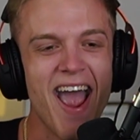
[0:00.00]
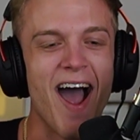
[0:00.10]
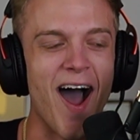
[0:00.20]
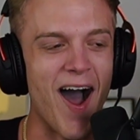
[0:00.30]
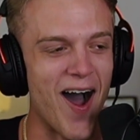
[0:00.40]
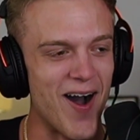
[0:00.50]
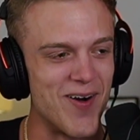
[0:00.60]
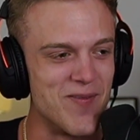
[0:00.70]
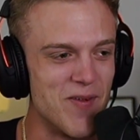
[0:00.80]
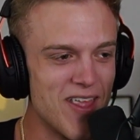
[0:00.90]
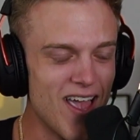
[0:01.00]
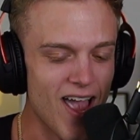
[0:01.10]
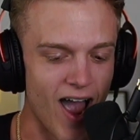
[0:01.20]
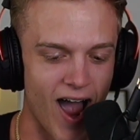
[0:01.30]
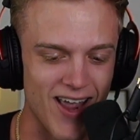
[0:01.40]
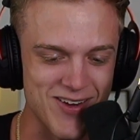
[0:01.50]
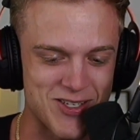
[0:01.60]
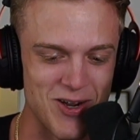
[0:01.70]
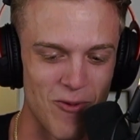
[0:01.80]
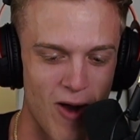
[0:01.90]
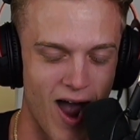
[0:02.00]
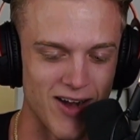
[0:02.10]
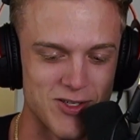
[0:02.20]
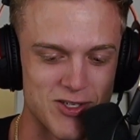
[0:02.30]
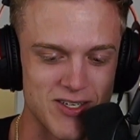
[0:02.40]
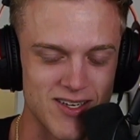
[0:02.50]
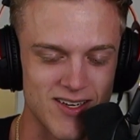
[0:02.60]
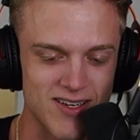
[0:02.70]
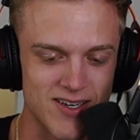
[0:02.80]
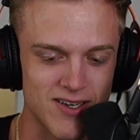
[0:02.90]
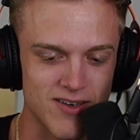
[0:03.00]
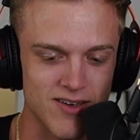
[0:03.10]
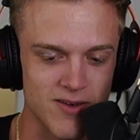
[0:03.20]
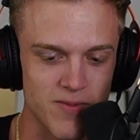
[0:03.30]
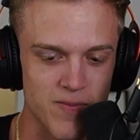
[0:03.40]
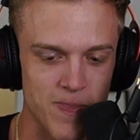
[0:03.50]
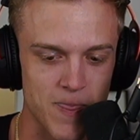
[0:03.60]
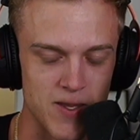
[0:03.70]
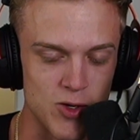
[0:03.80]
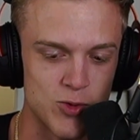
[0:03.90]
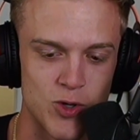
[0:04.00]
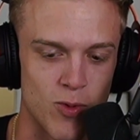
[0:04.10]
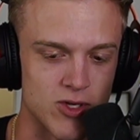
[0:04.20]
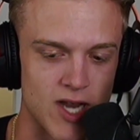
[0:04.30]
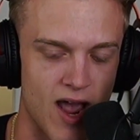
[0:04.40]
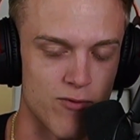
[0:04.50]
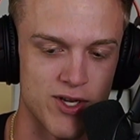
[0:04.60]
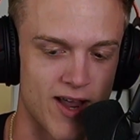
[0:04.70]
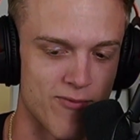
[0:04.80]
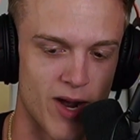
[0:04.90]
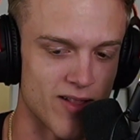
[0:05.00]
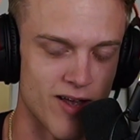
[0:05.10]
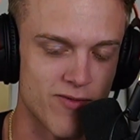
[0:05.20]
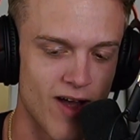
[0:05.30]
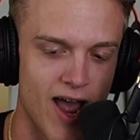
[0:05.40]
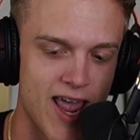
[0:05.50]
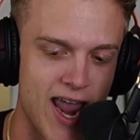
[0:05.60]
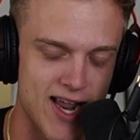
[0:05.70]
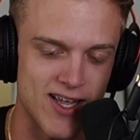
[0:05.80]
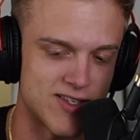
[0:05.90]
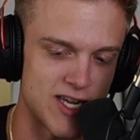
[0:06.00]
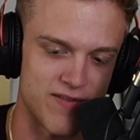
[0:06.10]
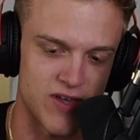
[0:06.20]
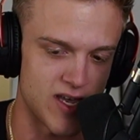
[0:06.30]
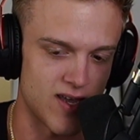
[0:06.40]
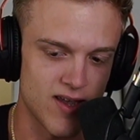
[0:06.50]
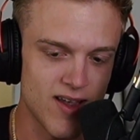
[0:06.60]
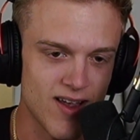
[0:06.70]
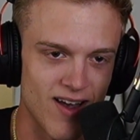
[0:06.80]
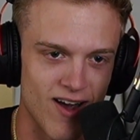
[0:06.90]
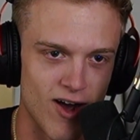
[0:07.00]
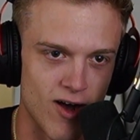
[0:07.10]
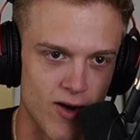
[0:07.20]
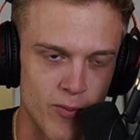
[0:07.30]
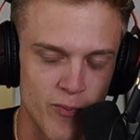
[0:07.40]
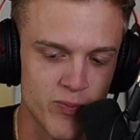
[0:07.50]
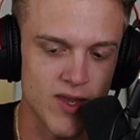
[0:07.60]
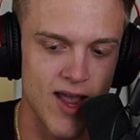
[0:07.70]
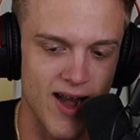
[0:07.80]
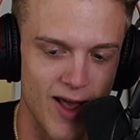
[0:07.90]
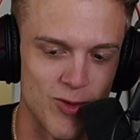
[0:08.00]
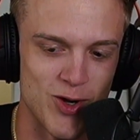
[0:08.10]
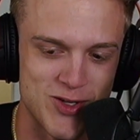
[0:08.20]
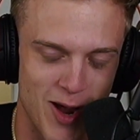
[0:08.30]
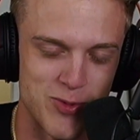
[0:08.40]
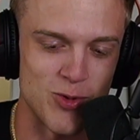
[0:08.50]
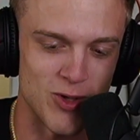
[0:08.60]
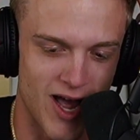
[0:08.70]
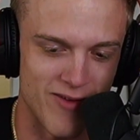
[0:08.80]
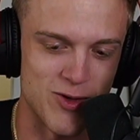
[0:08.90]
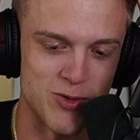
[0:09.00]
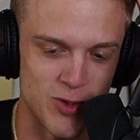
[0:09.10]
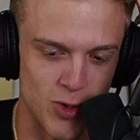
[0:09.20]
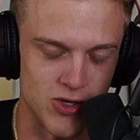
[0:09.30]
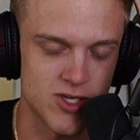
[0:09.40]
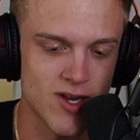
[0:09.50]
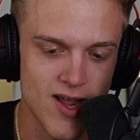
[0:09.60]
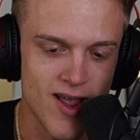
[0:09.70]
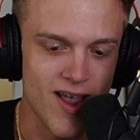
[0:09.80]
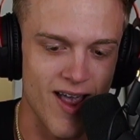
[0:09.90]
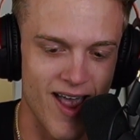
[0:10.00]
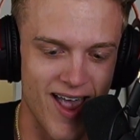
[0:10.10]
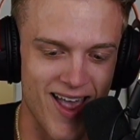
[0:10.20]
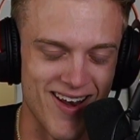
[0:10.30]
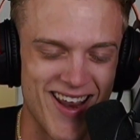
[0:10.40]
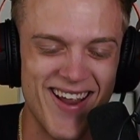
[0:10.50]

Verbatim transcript: Um, I used to watch YouTubers every day of my life. I hated TV, um, and I looked up to a lot of YouTubers. And